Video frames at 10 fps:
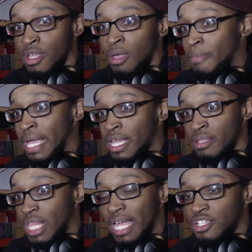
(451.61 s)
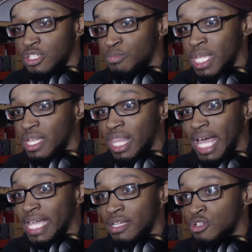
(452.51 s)
making like just being
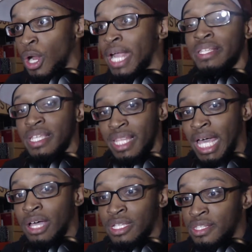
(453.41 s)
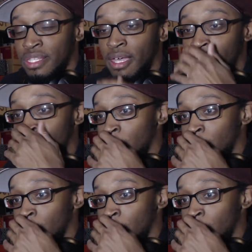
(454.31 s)
like crazy loud and stuff.